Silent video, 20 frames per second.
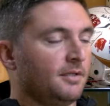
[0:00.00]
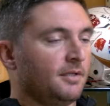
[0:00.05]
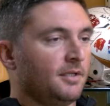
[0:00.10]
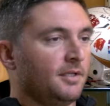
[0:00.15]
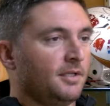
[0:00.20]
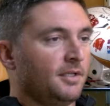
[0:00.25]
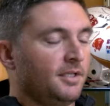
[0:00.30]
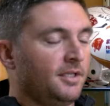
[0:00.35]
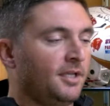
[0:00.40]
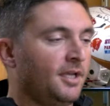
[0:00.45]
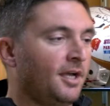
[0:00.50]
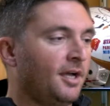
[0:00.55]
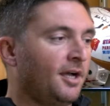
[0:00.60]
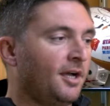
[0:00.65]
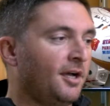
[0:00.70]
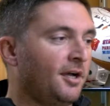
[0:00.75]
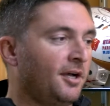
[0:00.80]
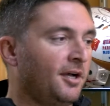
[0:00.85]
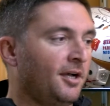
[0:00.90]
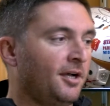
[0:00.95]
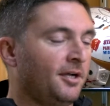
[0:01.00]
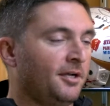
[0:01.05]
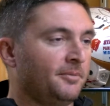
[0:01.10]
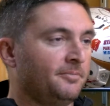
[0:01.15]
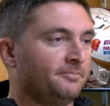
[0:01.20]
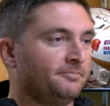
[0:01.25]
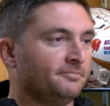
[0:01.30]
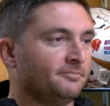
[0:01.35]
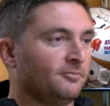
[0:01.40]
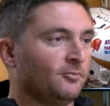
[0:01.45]
Yeah,
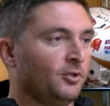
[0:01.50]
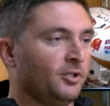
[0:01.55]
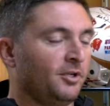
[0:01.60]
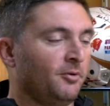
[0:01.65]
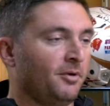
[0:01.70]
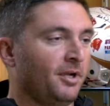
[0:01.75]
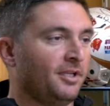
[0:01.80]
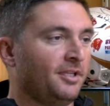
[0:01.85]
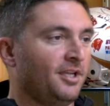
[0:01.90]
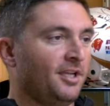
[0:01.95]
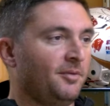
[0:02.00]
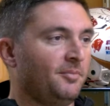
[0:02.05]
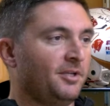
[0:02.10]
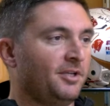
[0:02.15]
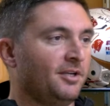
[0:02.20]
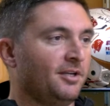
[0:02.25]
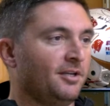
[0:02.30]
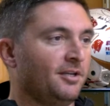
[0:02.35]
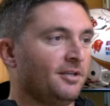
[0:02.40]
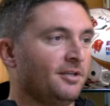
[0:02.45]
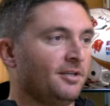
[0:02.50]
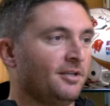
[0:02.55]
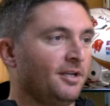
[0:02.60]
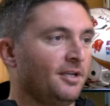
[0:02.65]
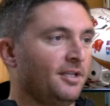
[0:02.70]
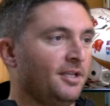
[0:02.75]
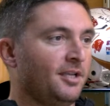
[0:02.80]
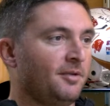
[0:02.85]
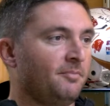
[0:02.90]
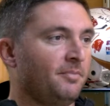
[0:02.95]
when I came here, I
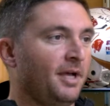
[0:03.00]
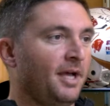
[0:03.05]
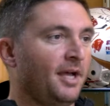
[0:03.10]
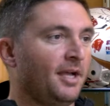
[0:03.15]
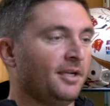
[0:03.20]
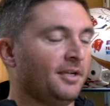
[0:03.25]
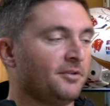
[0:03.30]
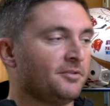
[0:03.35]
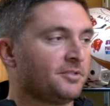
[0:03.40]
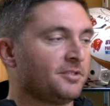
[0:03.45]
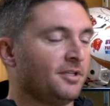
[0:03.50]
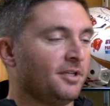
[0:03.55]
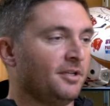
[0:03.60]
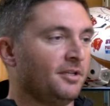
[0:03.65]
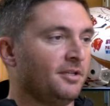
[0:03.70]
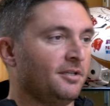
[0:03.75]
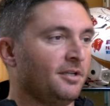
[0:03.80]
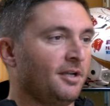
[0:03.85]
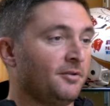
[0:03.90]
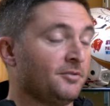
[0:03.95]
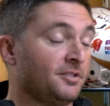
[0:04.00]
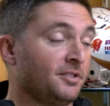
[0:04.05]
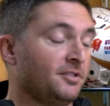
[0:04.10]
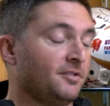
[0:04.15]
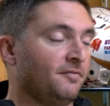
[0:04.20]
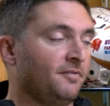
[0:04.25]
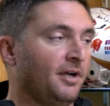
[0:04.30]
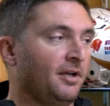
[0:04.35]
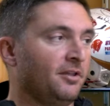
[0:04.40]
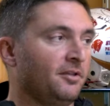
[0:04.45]
came back, I was in
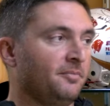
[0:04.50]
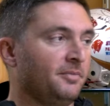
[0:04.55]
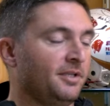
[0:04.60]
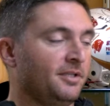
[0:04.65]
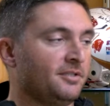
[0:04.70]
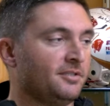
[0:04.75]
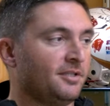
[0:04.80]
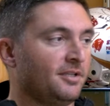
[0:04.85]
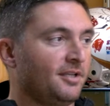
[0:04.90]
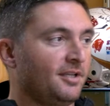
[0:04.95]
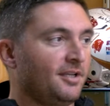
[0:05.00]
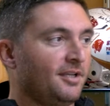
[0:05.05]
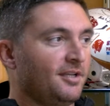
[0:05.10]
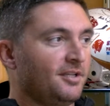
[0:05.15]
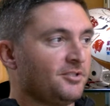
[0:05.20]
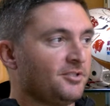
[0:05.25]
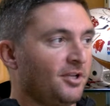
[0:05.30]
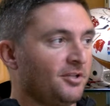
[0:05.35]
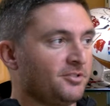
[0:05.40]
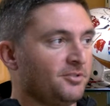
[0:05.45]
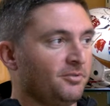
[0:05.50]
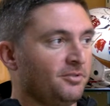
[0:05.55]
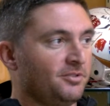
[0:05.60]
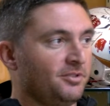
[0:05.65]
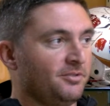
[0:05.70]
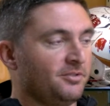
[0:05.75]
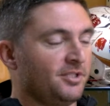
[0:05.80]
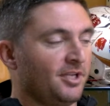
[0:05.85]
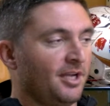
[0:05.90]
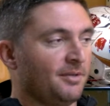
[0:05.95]
development. So I was doing 2
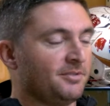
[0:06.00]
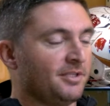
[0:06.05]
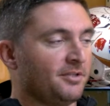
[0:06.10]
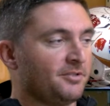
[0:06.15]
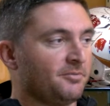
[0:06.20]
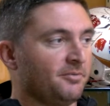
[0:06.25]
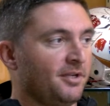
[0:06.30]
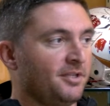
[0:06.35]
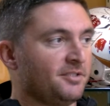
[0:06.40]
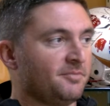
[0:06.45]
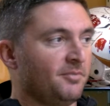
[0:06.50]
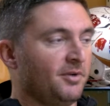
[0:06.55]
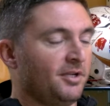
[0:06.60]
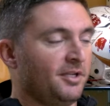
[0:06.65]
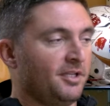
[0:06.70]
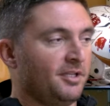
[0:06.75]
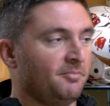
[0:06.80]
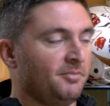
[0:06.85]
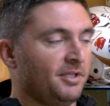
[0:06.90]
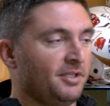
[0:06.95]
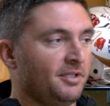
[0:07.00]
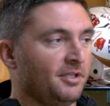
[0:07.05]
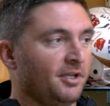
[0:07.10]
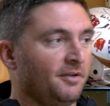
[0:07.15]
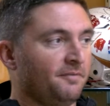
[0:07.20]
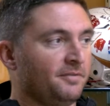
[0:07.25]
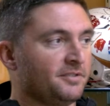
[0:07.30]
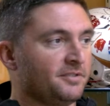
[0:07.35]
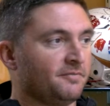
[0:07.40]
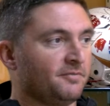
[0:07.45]
jobs. I was raising money and being the
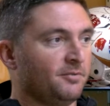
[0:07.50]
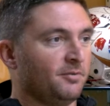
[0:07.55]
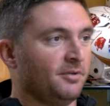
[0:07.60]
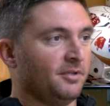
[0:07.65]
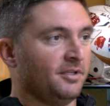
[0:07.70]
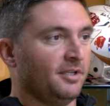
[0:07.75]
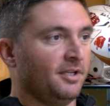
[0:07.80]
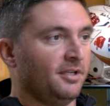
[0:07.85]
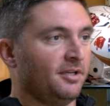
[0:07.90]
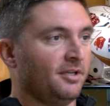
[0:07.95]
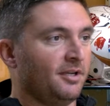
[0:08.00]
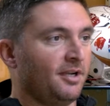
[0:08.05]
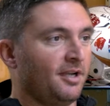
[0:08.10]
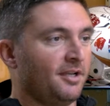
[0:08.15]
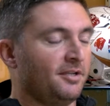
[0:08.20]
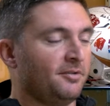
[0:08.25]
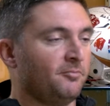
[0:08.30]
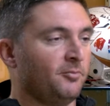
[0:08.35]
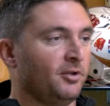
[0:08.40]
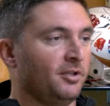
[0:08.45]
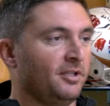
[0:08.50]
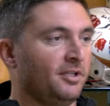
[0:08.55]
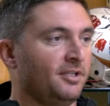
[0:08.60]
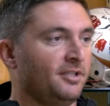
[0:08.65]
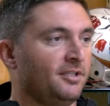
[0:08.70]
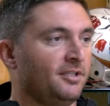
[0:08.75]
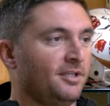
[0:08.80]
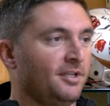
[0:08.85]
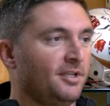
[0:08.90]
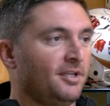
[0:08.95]
offensive coordinator. I didn't really
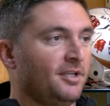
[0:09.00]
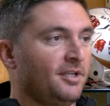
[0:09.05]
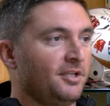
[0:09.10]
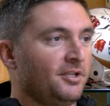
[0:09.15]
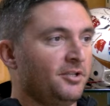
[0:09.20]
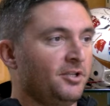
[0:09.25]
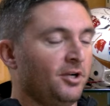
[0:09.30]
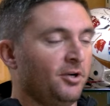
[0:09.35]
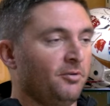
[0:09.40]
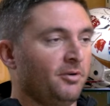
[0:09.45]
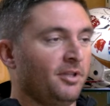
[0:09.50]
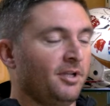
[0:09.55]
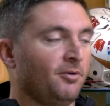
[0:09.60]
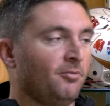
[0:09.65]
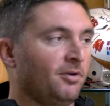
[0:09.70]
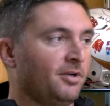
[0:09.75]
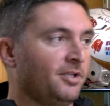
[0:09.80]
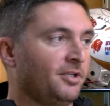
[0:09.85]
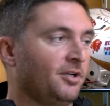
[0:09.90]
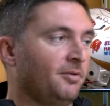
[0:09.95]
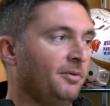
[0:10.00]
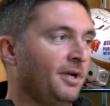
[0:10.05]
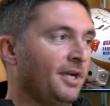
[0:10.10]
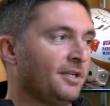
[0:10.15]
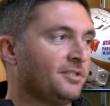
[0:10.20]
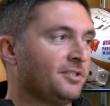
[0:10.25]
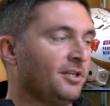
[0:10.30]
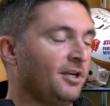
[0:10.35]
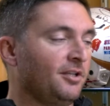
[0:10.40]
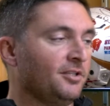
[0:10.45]
know whether I wanted to go back to
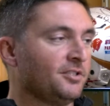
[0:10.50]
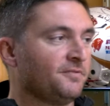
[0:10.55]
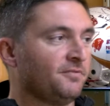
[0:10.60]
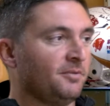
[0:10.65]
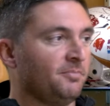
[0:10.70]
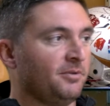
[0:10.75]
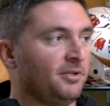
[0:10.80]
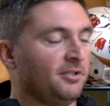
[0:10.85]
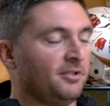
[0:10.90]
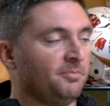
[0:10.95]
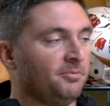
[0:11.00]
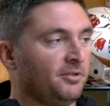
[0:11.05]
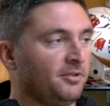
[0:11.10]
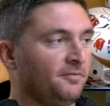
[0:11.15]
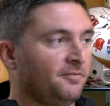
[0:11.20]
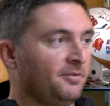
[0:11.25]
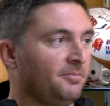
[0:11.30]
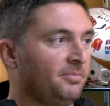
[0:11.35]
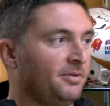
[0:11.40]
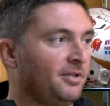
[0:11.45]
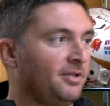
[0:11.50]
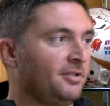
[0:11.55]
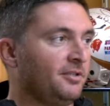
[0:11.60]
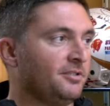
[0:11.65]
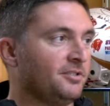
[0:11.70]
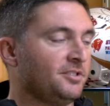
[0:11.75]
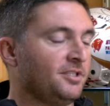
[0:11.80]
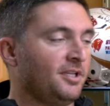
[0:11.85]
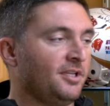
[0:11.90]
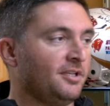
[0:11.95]
college football or pro football or
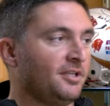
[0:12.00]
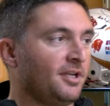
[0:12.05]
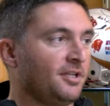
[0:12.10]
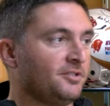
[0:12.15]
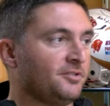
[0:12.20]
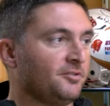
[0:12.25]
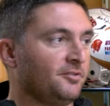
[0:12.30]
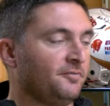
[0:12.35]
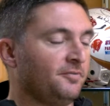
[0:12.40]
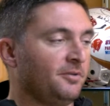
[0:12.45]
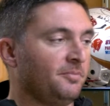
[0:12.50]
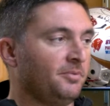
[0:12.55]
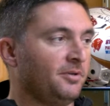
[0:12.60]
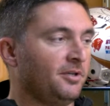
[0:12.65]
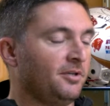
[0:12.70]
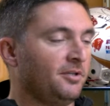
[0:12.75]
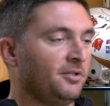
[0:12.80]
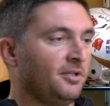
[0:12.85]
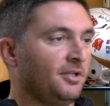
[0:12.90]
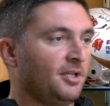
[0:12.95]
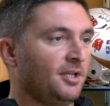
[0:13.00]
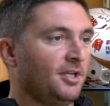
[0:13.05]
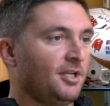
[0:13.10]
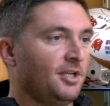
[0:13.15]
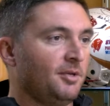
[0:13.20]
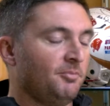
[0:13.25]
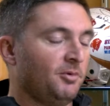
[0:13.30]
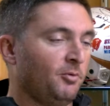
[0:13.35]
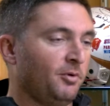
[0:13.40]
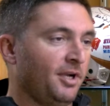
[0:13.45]
stay in high school football.
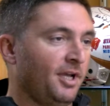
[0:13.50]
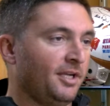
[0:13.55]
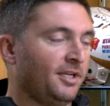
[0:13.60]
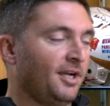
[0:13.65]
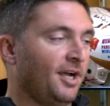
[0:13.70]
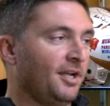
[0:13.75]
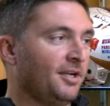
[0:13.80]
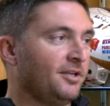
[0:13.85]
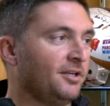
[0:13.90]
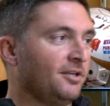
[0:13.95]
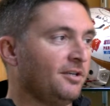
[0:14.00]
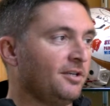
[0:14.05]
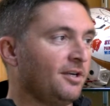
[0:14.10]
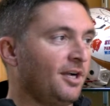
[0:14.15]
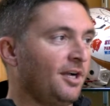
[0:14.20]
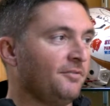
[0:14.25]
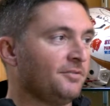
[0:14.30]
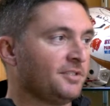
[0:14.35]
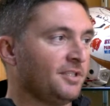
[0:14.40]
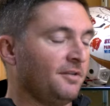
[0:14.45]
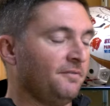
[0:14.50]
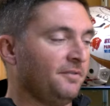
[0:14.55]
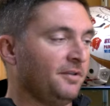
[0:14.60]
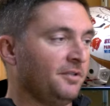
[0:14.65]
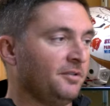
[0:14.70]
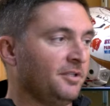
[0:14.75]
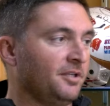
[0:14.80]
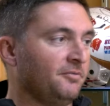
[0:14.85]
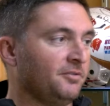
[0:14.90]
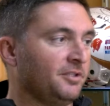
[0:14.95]
But when I got here, obviously I fell in
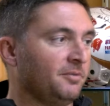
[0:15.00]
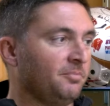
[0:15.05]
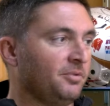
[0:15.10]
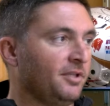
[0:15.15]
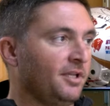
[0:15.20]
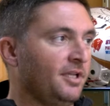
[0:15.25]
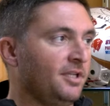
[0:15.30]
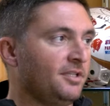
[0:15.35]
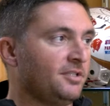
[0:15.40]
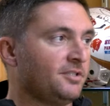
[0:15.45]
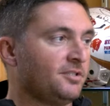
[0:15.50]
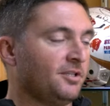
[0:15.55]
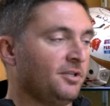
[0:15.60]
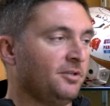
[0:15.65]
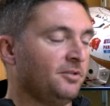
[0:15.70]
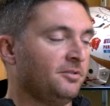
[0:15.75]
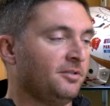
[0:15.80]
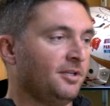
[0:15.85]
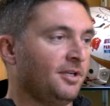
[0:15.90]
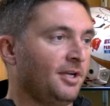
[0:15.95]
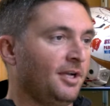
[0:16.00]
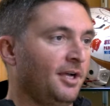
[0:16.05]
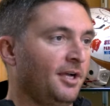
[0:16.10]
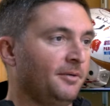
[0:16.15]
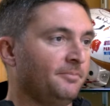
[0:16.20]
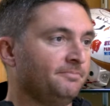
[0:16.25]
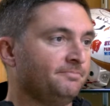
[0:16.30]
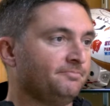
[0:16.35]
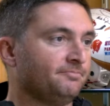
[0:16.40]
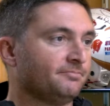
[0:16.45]
love with the place. So,
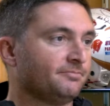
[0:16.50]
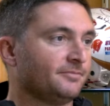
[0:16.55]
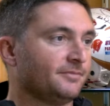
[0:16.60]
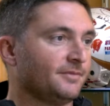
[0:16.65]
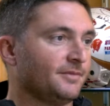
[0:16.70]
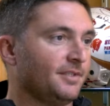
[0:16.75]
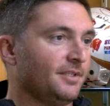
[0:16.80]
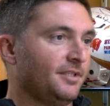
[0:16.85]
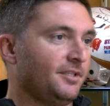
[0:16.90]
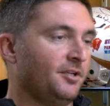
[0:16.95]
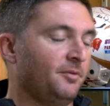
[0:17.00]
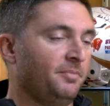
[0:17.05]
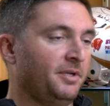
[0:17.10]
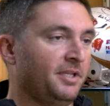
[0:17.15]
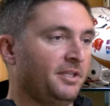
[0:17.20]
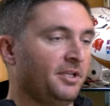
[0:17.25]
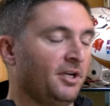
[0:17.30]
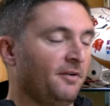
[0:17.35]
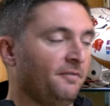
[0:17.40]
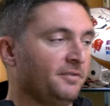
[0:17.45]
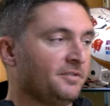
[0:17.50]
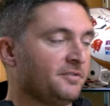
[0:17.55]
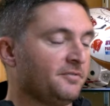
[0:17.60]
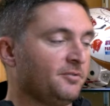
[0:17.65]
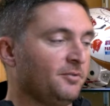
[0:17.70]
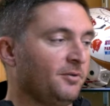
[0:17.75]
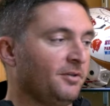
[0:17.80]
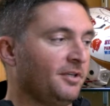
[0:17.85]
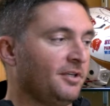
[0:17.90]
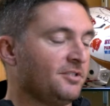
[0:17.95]
being the offensive
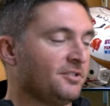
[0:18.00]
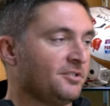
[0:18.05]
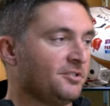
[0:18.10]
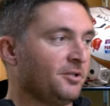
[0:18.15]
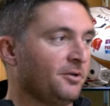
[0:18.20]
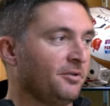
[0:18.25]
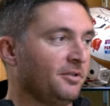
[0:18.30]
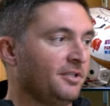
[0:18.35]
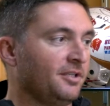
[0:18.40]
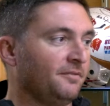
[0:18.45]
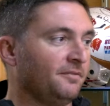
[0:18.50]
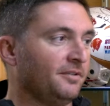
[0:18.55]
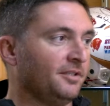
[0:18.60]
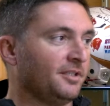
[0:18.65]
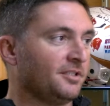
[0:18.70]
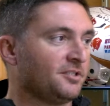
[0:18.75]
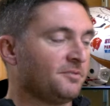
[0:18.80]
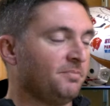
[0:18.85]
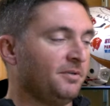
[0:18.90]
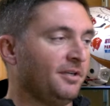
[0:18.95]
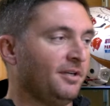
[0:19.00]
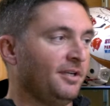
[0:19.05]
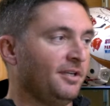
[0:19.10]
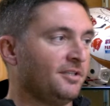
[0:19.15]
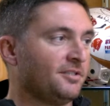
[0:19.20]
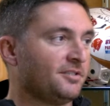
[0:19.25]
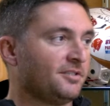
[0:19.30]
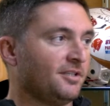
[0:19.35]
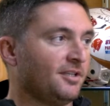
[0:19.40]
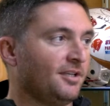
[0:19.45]
coordinator is a totally different
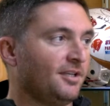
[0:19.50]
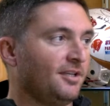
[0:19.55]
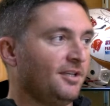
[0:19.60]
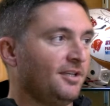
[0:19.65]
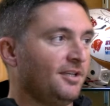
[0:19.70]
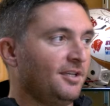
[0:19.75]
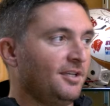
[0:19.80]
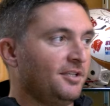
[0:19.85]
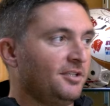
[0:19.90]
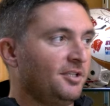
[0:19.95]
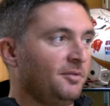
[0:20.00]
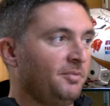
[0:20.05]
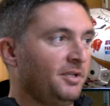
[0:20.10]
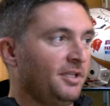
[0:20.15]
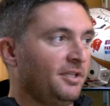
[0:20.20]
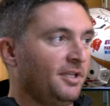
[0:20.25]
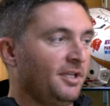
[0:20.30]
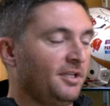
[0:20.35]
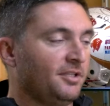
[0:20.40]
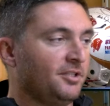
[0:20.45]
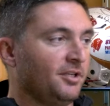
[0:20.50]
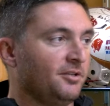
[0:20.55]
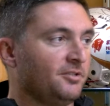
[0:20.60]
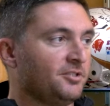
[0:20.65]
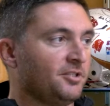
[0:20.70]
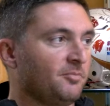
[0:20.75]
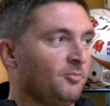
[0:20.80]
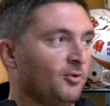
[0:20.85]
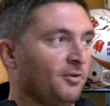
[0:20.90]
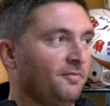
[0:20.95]
experience than being the head coach. You're
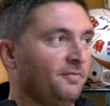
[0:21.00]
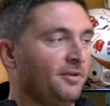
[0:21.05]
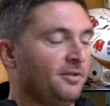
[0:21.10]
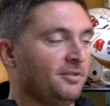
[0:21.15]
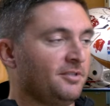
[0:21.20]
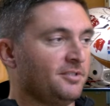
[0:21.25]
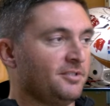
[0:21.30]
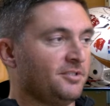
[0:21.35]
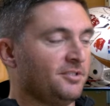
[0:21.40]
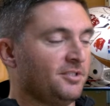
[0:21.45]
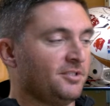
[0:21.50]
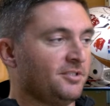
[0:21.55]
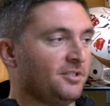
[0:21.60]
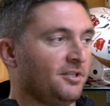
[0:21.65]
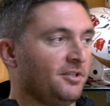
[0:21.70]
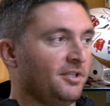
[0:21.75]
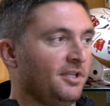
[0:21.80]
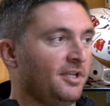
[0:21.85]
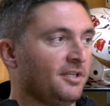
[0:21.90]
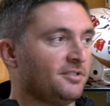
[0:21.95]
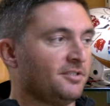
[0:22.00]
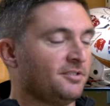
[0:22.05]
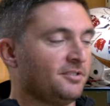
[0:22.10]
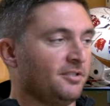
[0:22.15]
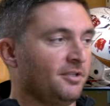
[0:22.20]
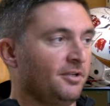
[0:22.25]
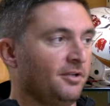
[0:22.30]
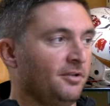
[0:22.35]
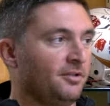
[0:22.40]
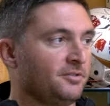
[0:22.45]
more focused just on the X's and
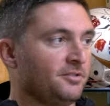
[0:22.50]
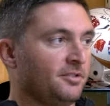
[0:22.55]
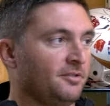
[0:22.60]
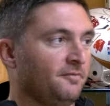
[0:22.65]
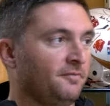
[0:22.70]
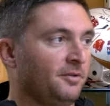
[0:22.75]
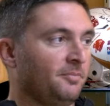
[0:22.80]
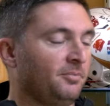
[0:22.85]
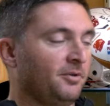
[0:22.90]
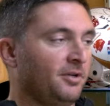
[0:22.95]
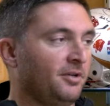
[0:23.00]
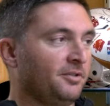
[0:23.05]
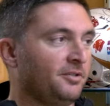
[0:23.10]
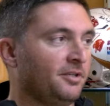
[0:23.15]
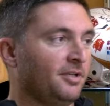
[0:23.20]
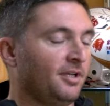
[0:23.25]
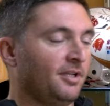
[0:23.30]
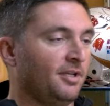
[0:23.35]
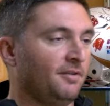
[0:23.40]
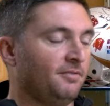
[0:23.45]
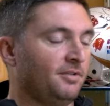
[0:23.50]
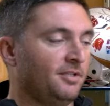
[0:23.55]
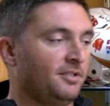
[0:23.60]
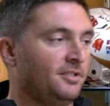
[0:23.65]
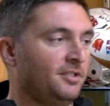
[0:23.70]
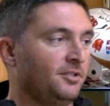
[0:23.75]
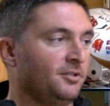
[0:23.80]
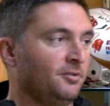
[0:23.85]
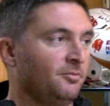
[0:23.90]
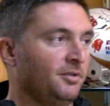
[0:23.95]
O's and the football, and you're not having to
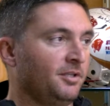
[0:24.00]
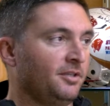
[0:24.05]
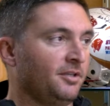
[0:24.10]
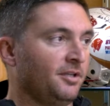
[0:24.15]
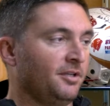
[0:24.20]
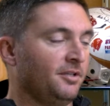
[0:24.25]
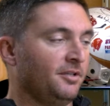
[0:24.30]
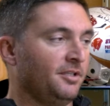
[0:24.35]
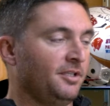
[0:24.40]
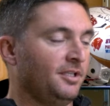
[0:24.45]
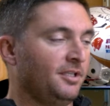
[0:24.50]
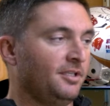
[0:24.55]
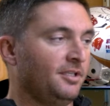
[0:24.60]
deal with all the